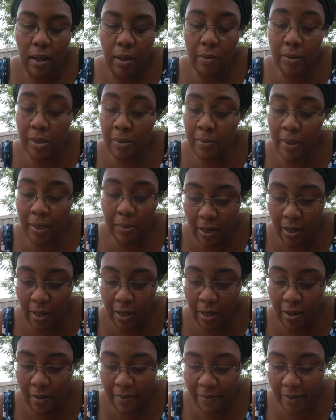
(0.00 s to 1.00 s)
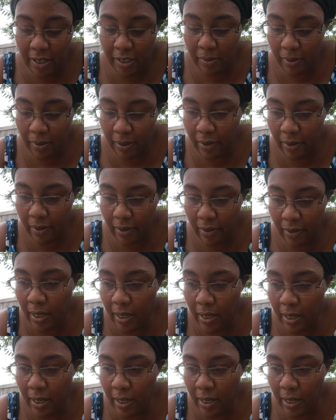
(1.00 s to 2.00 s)
I wasn't about to put that on Facebook because
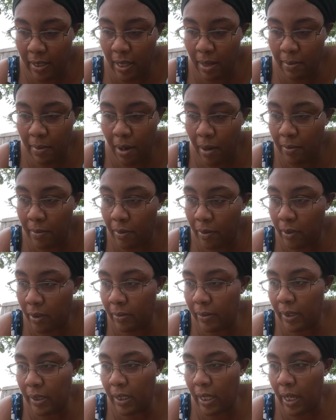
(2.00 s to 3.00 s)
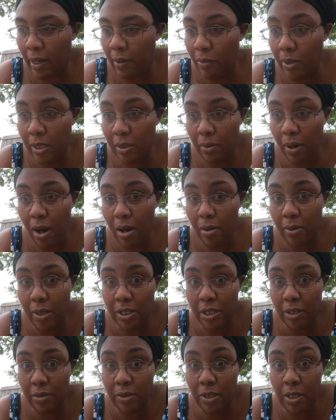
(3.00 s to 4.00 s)
everybody and their mama would have been like, what's wrong
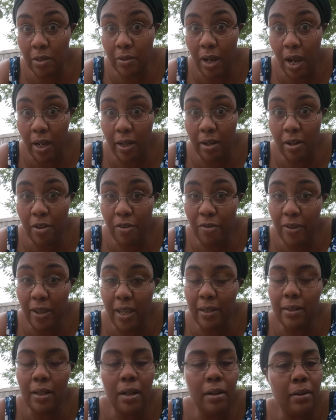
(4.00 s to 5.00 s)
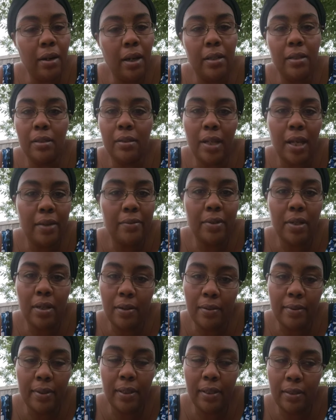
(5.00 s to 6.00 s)
with you? Do you got COVID? No, I don't have
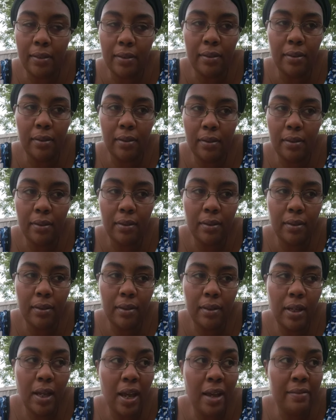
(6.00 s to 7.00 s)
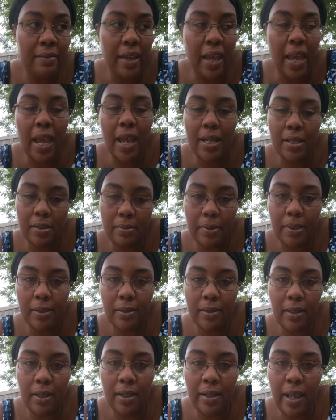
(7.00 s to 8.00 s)
COVID. I have asthma,
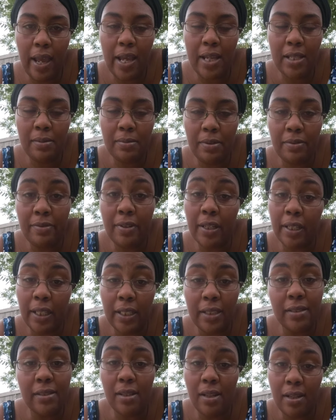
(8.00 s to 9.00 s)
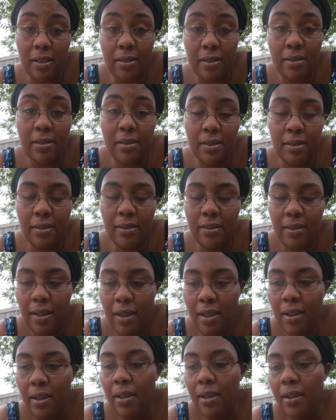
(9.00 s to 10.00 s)
and asthma fucking sucks.
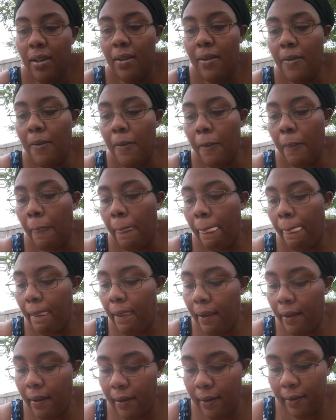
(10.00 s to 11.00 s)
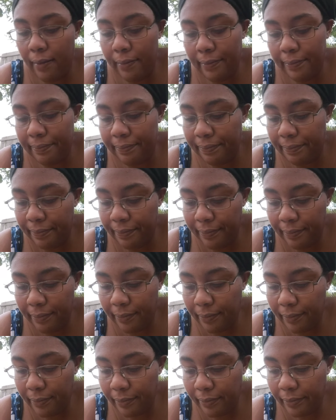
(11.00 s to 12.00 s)
Um,
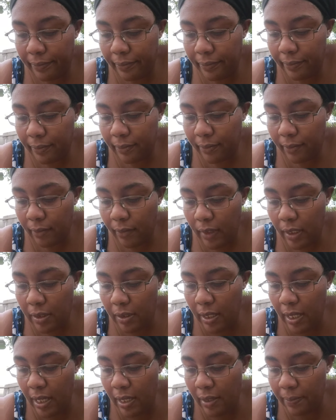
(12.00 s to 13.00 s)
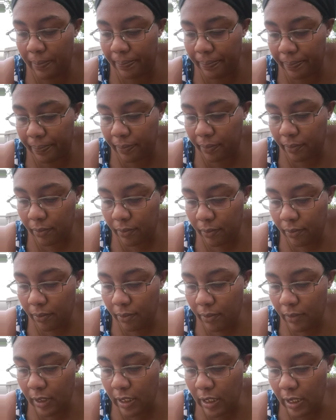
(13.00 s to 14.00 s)
so then,
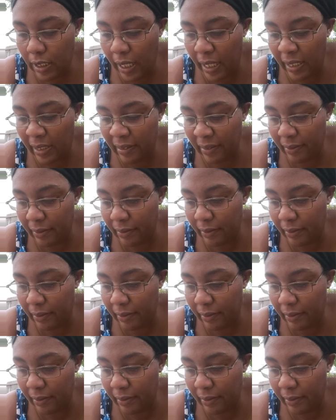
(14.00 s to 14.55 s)
like,